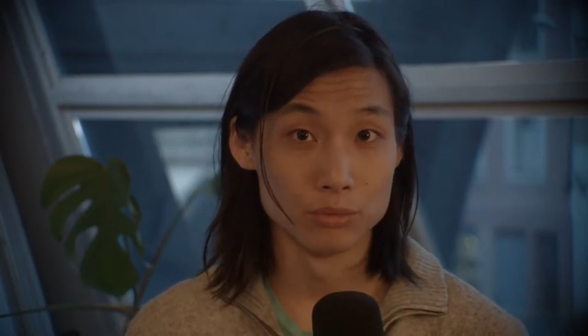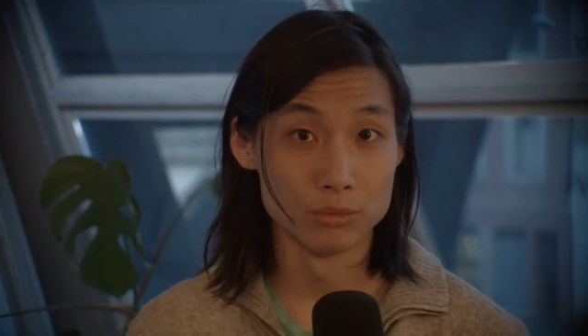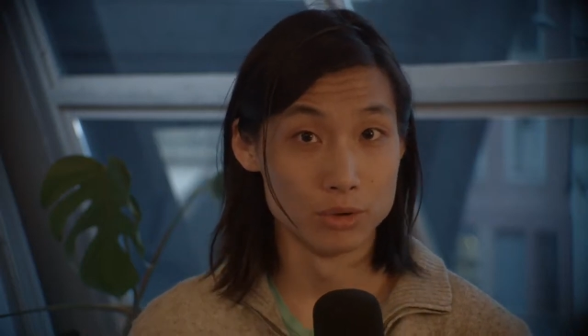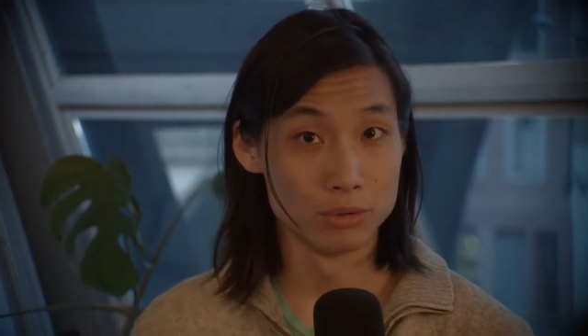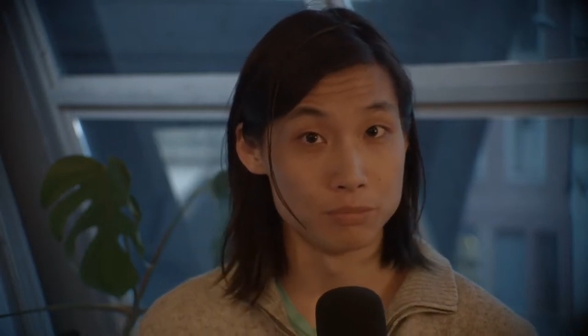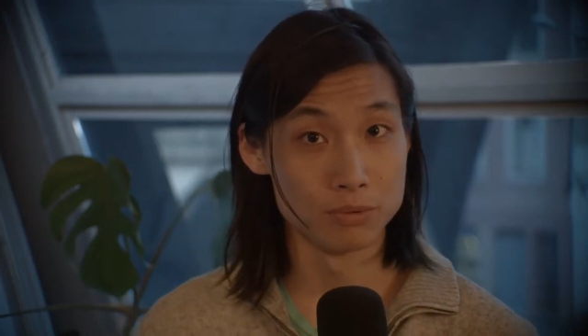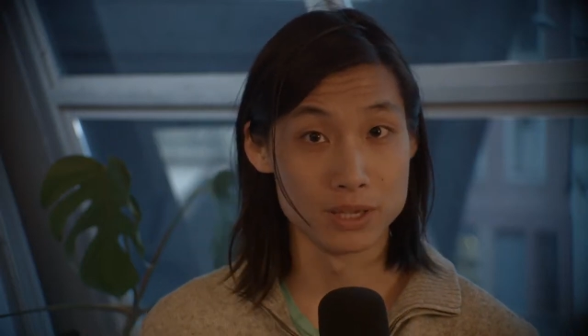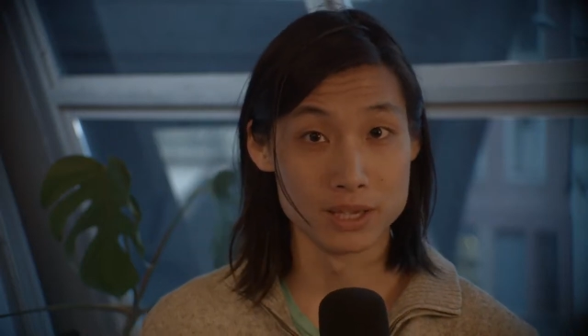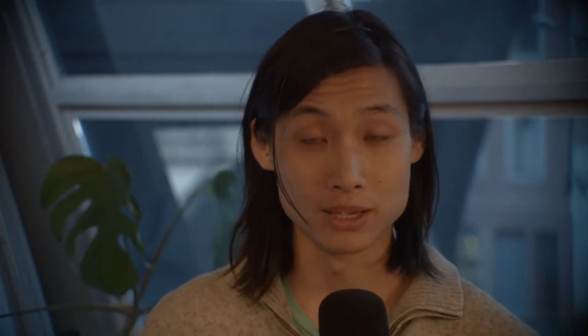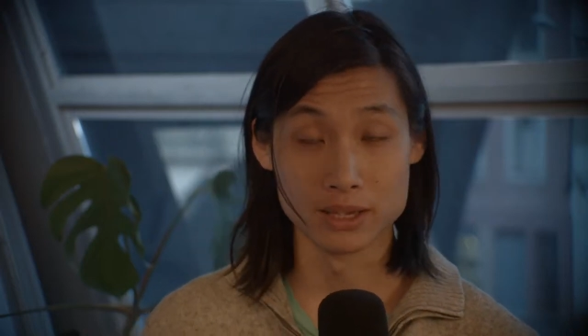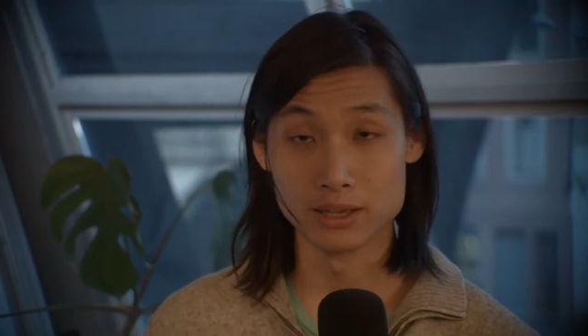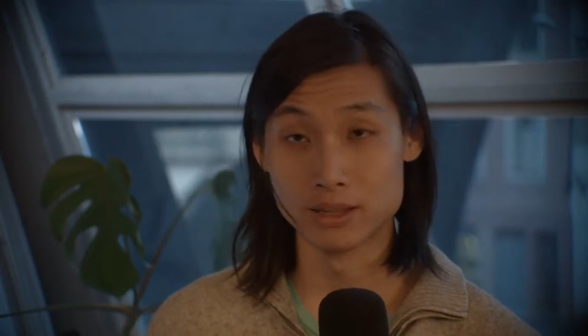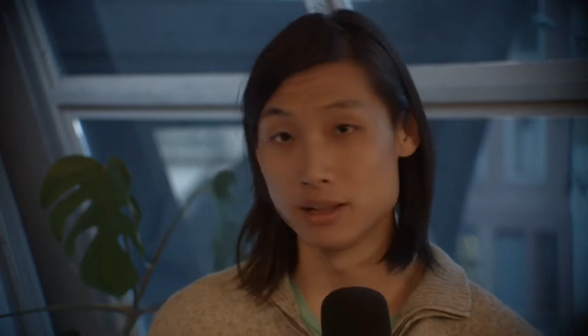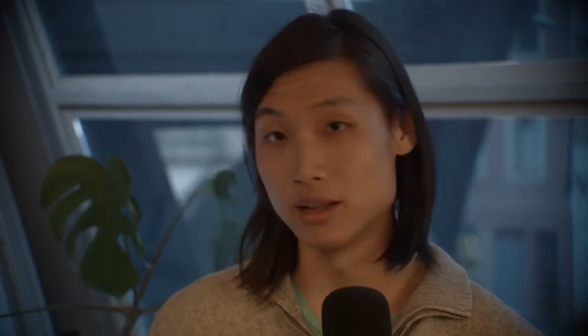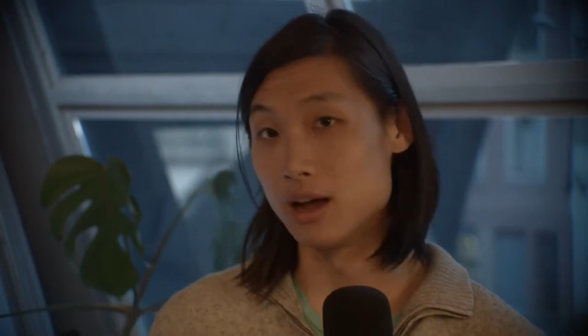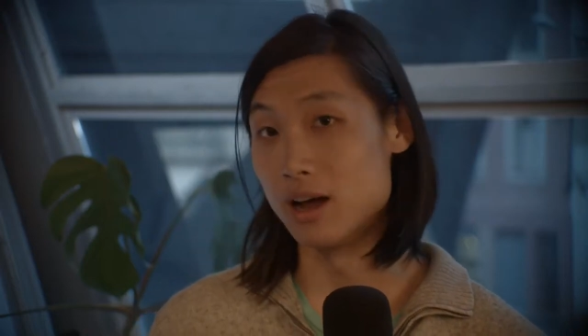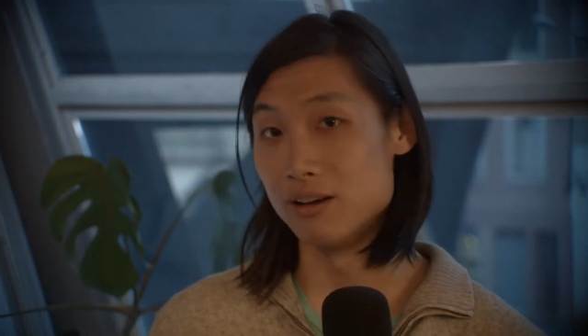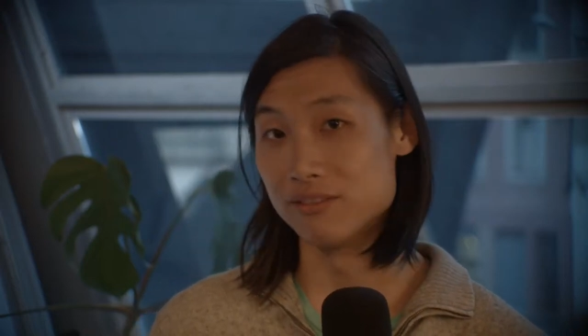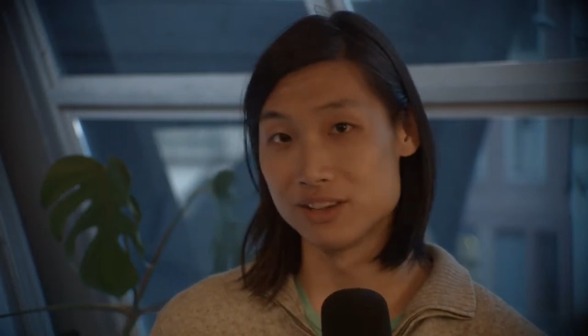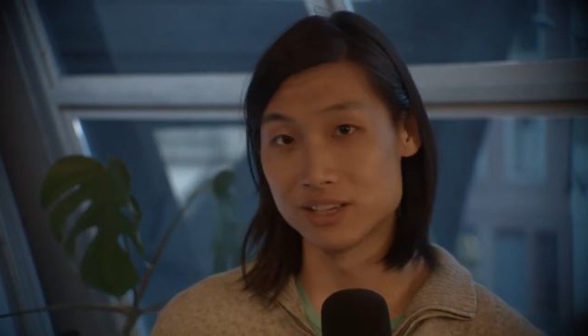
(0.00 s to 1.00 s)
would be
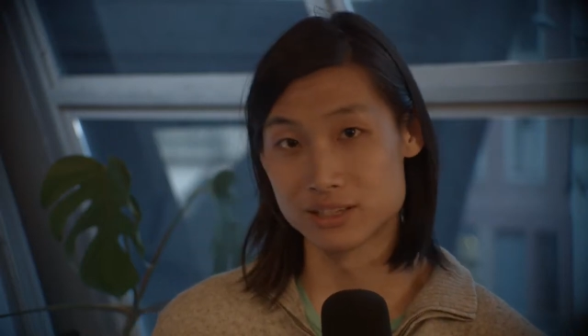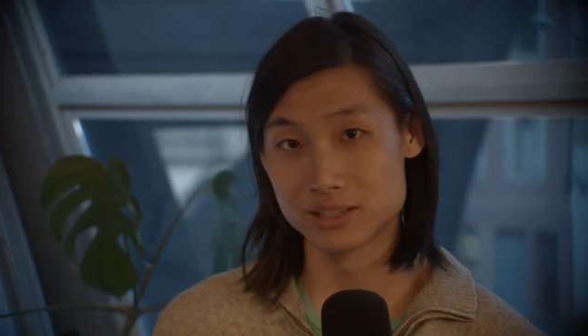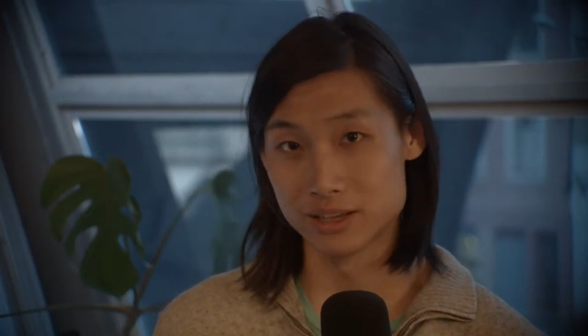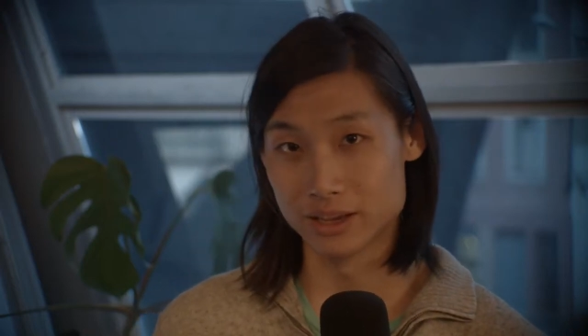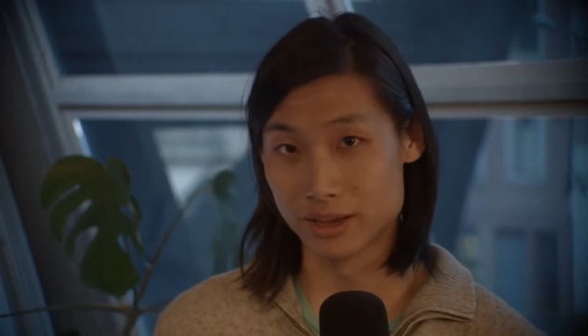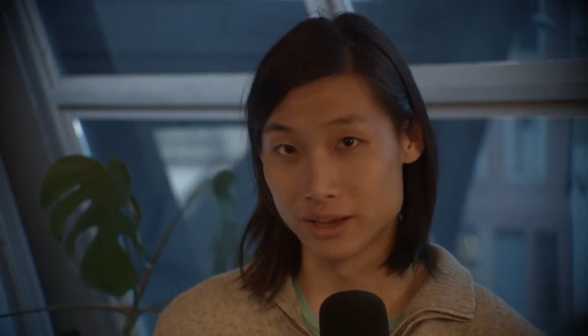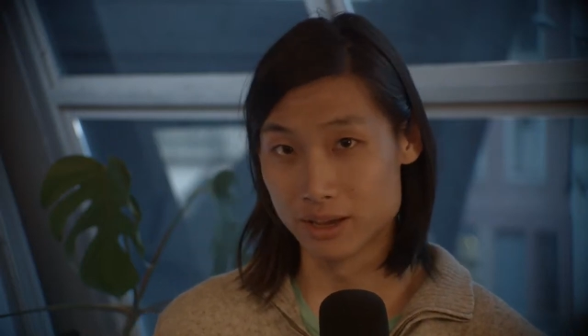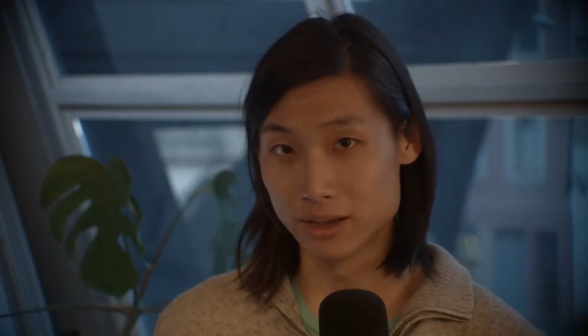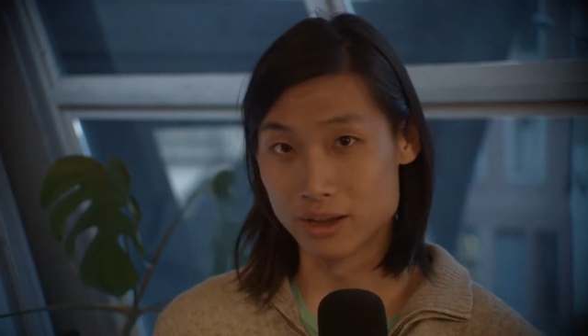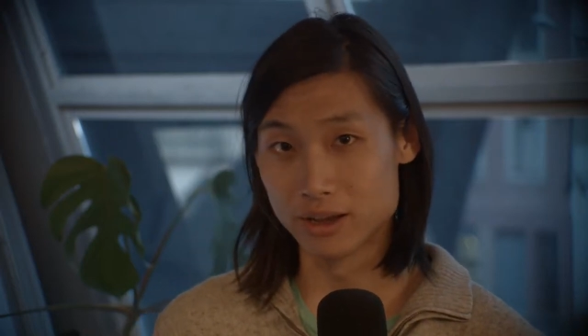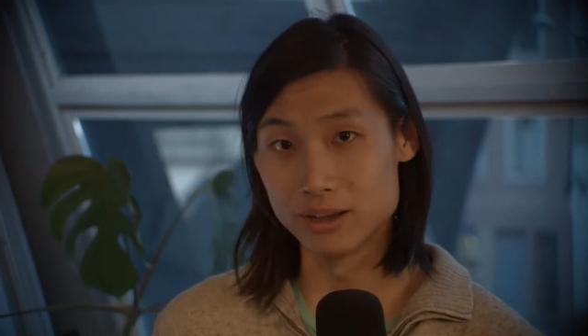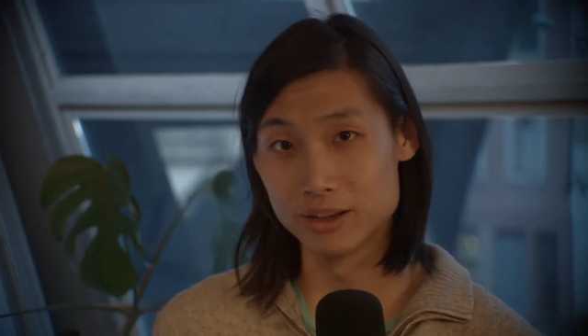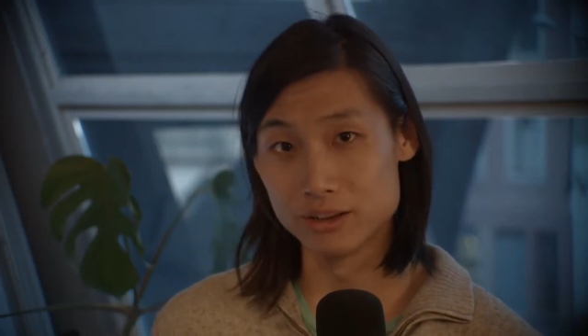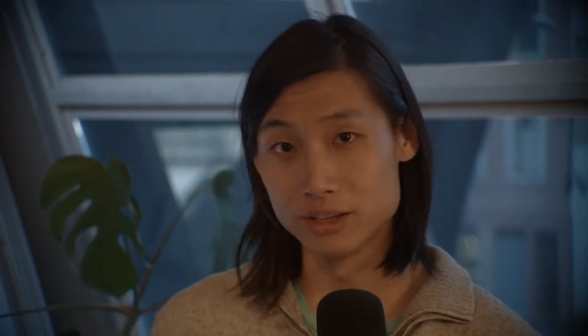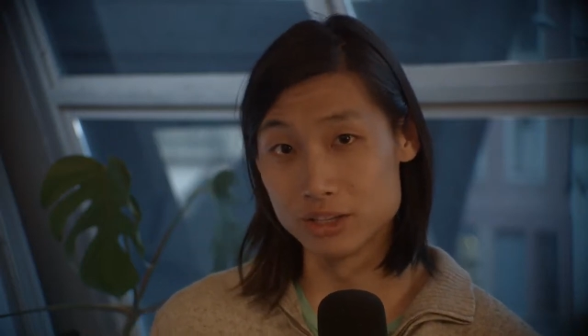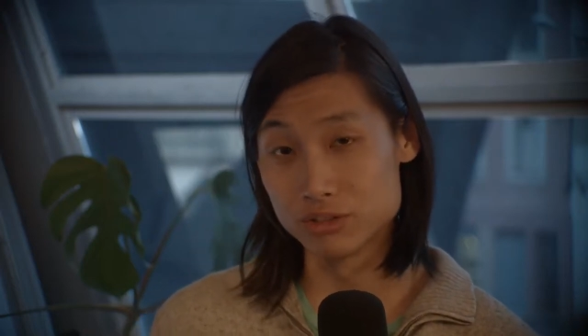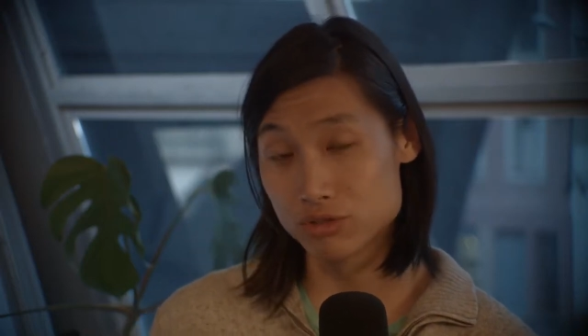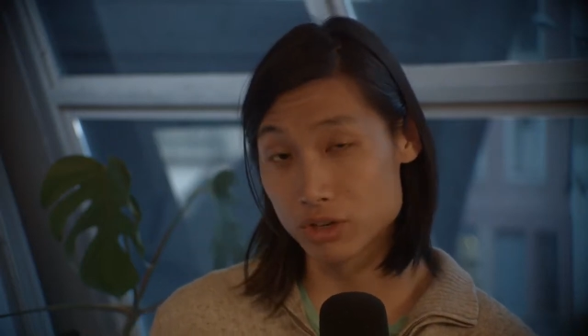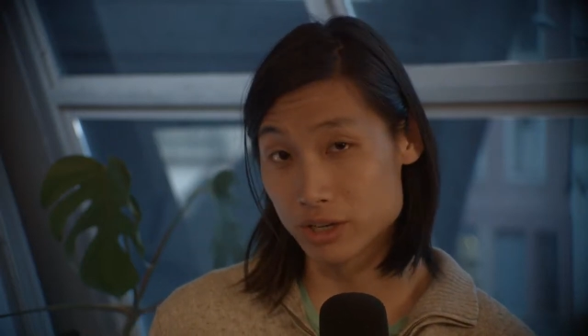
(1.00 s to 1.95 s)
obviously a